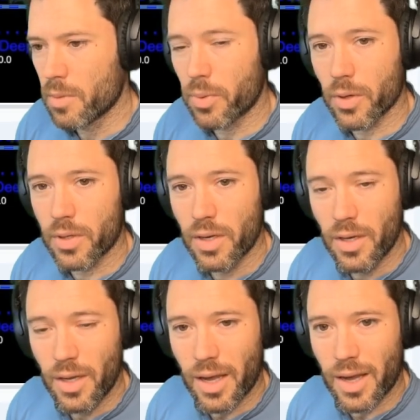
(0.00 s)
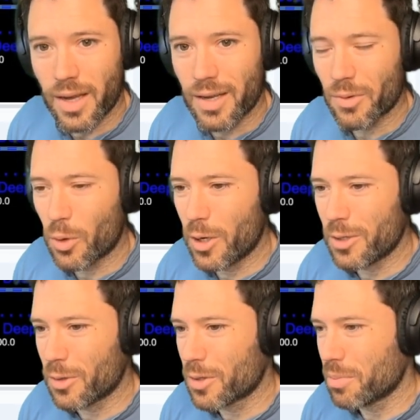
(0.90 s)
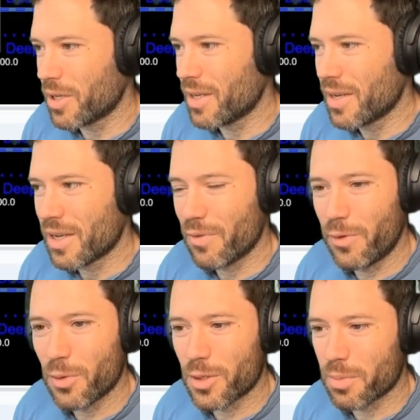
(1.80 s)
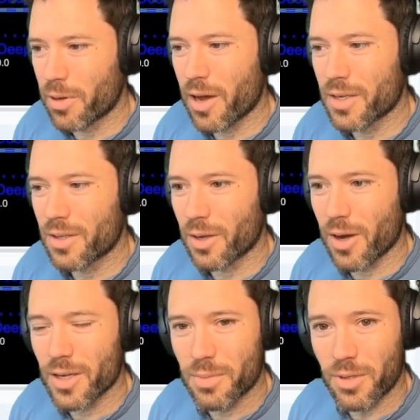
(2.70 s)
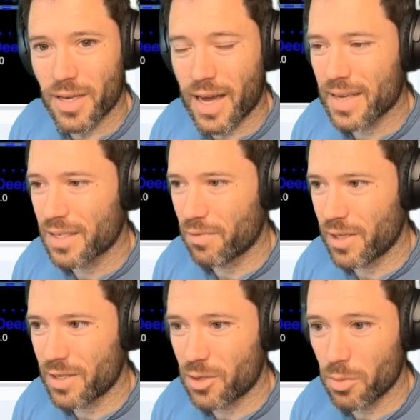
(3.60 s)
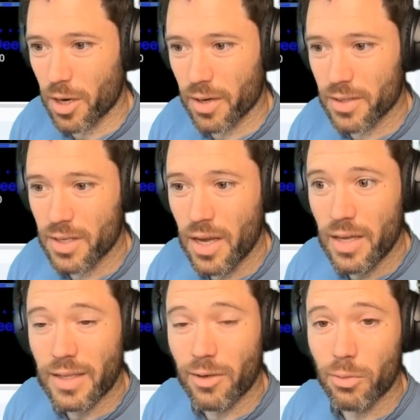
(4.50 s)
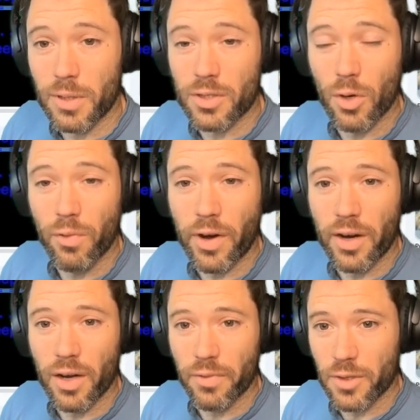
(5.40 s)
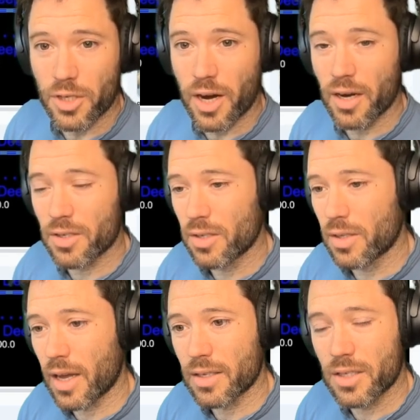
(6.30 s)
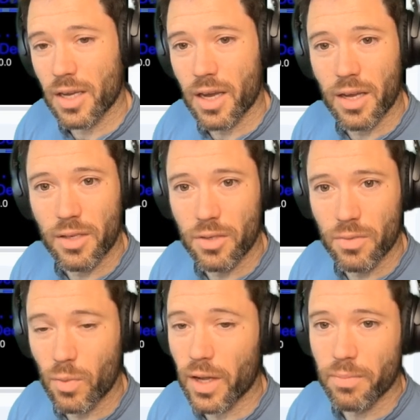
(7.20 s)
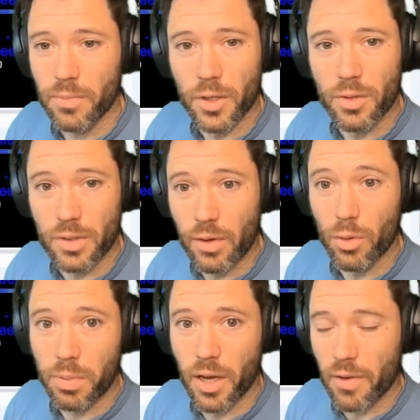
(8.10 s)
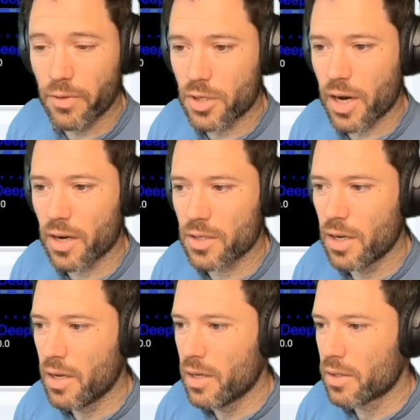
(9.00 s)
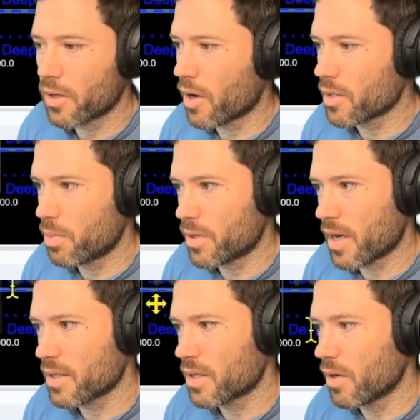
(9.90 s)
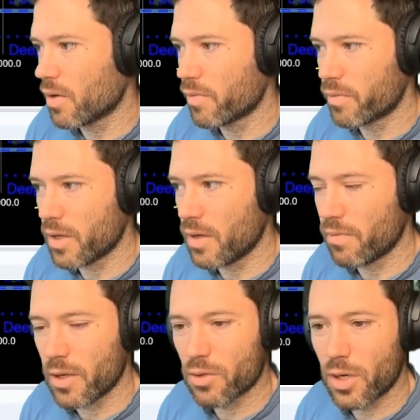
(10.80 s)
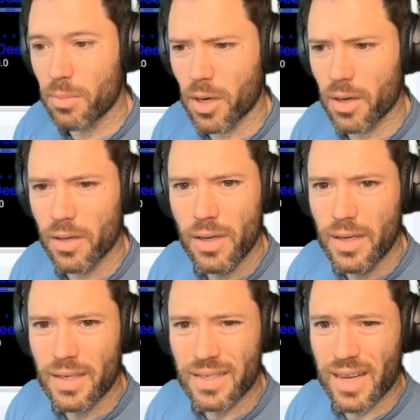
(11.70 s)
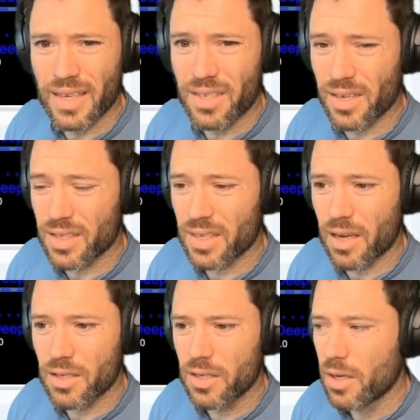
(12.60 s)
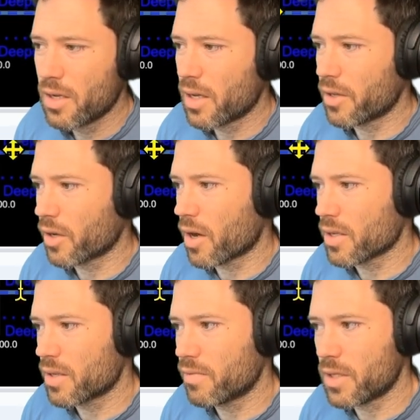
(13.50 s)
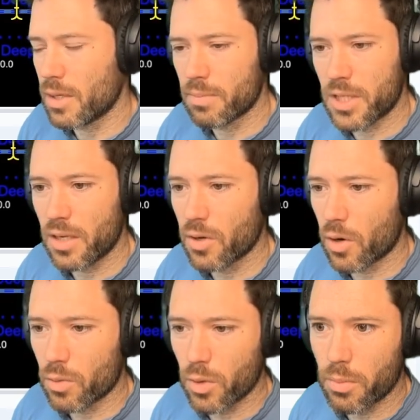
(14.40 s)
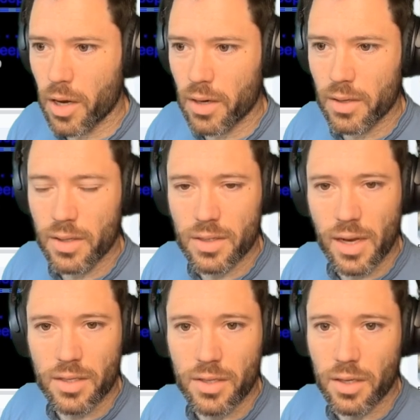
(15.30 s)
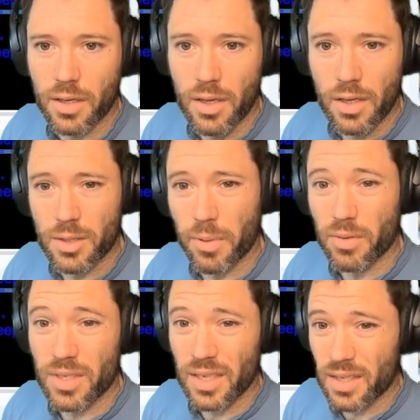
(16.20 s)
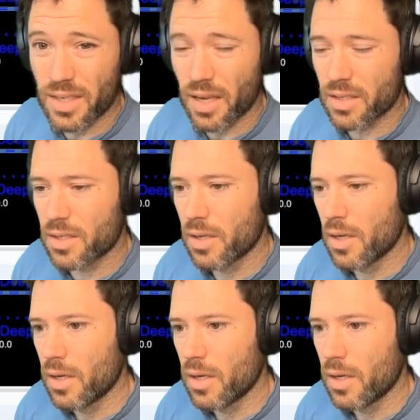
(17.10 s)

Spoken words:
But quite notably, if you were to plot the cost per task of these two models, they would be so far off the chart that, they would be off the chart. The cost per task of the V3 model is less than a cent, and the cost of the DeepSeek R1 model is it's about 6 cents.